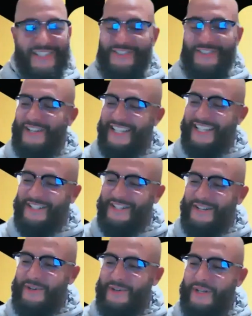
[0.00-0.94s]
So I got to
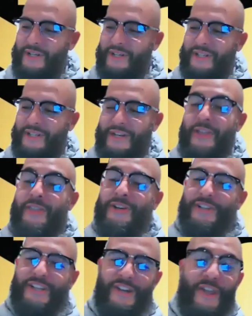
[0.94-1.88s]
know
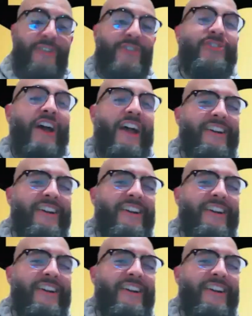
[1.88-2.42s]
another side